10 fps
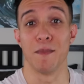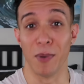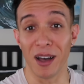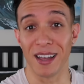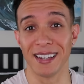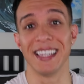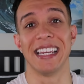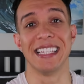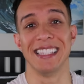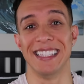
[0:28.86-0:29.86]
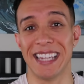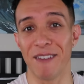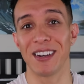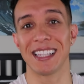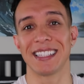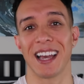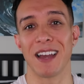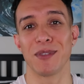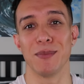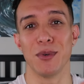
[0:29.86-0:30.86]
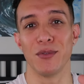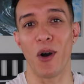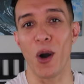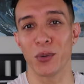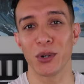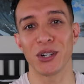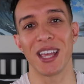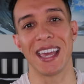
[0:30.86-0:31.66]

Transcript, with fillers: But it is definitely time to move onward